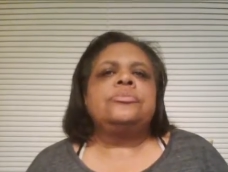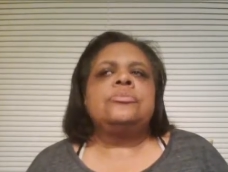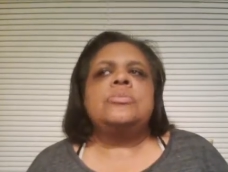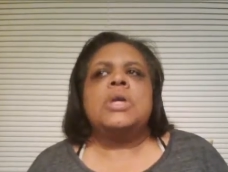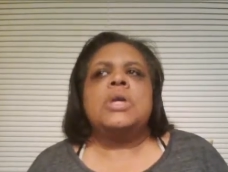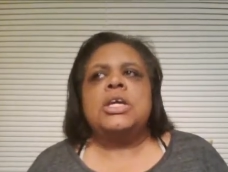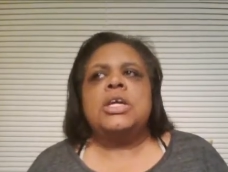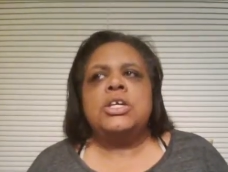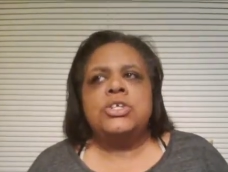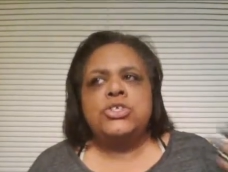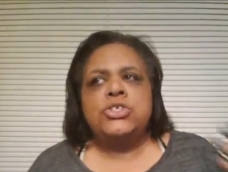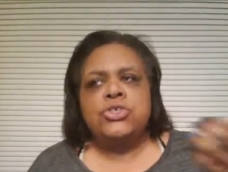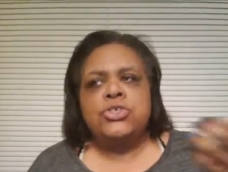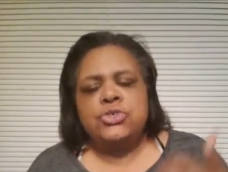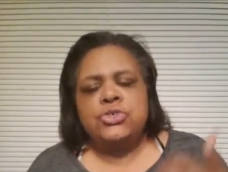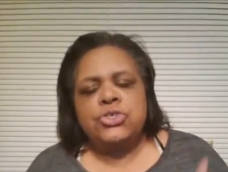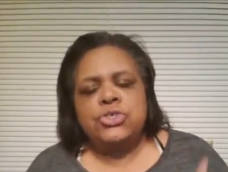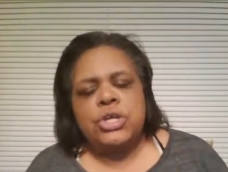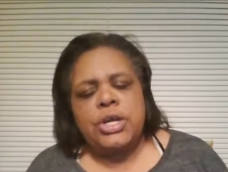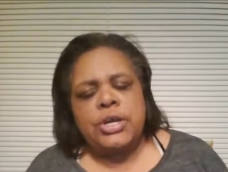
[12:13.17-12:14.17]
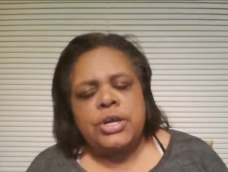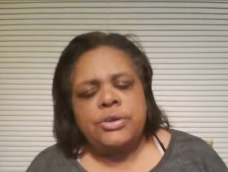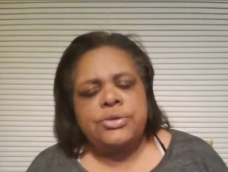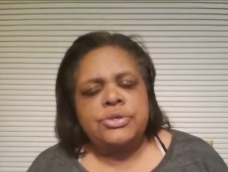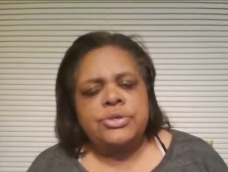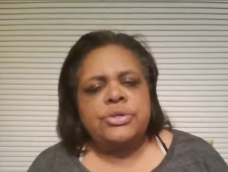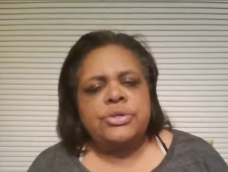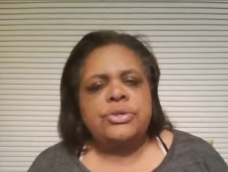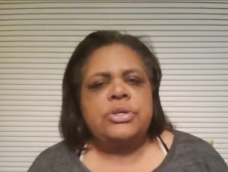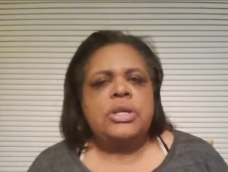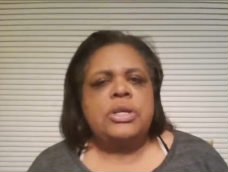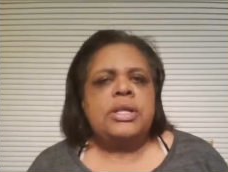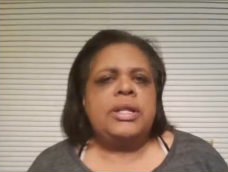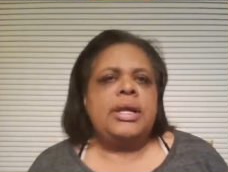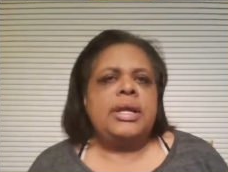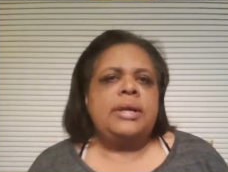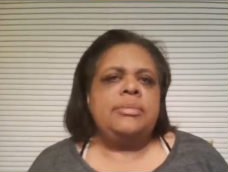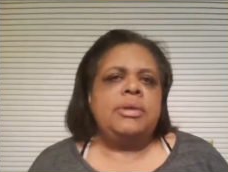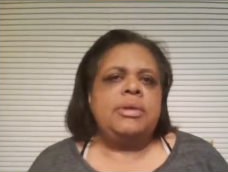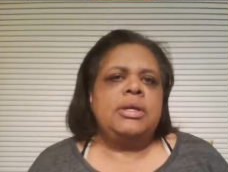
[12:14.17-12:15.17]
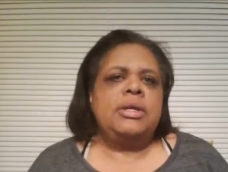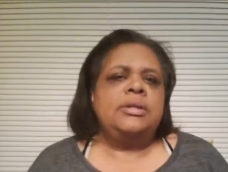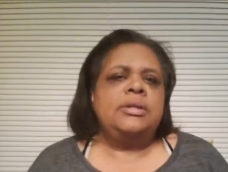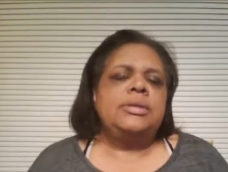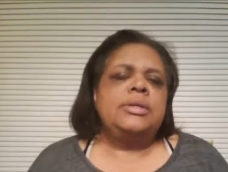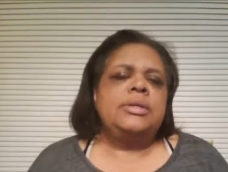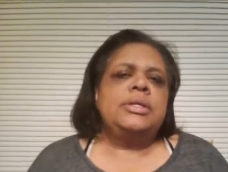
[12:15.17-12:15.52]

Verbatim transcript: making sure your chakras are in alignment,